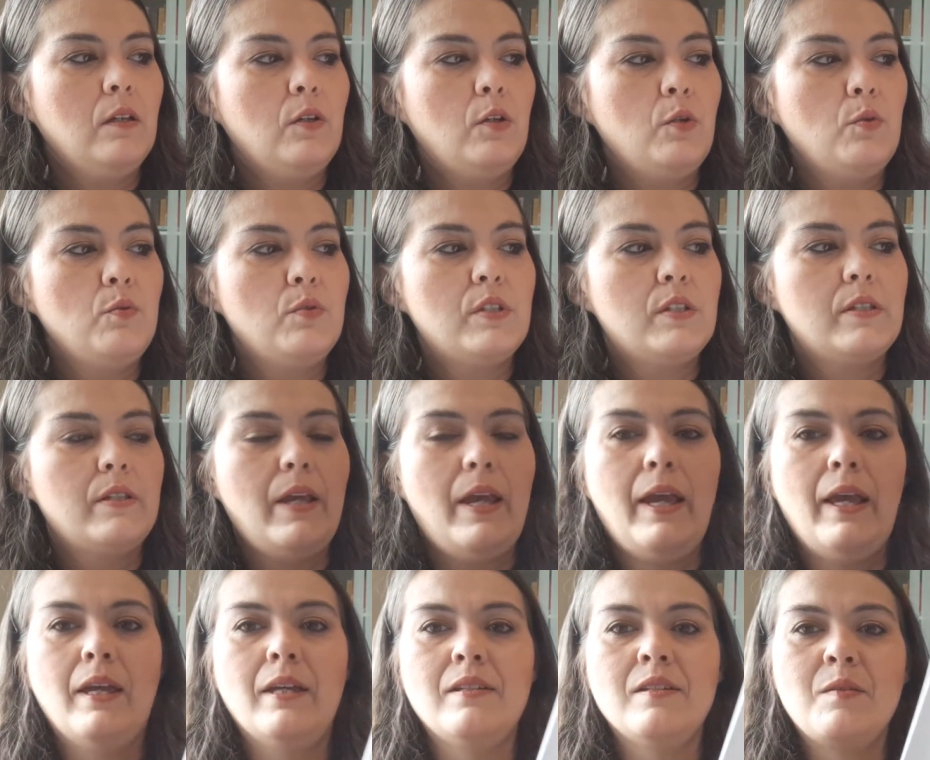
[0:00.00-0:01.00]
goose,
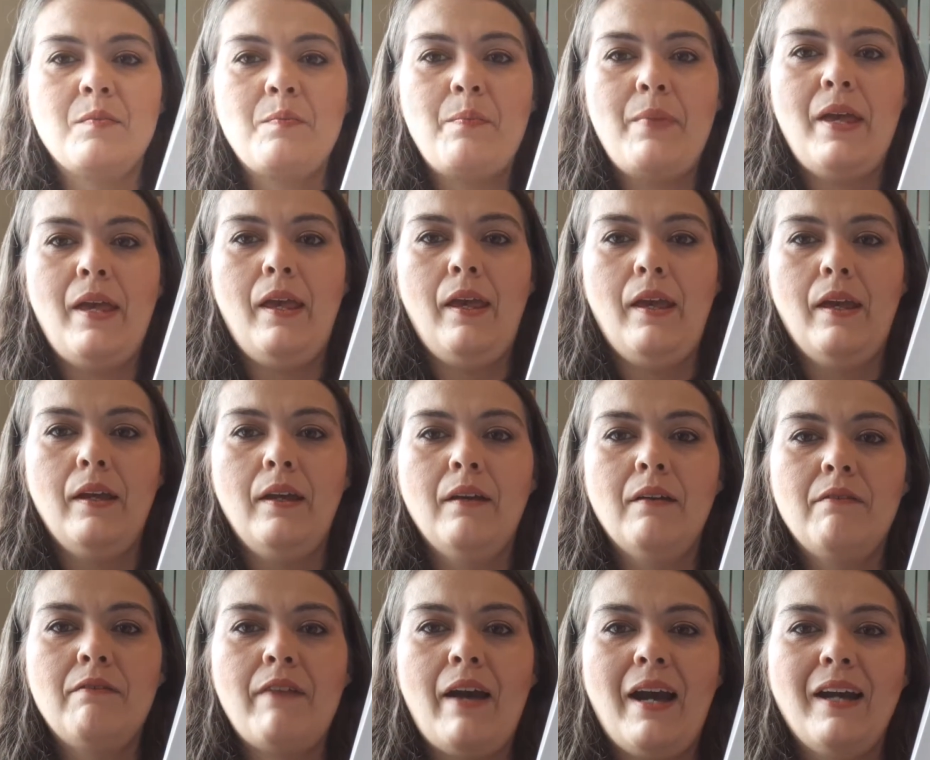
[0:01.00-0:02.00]
and pig
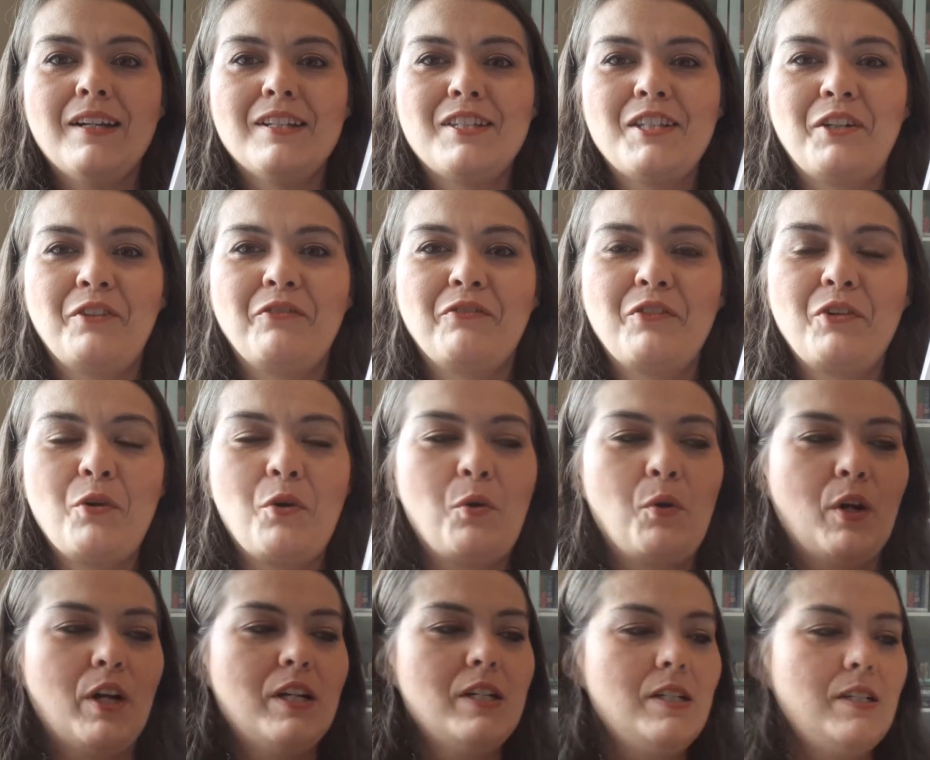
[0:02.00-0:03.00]
facts, of
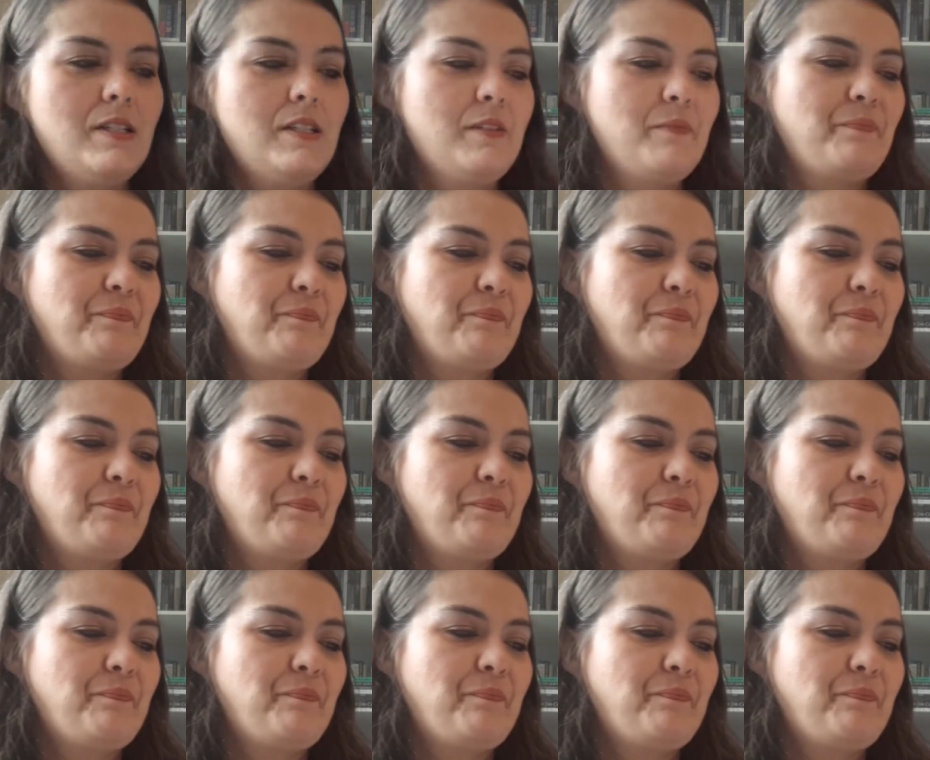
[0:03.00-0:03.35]
course.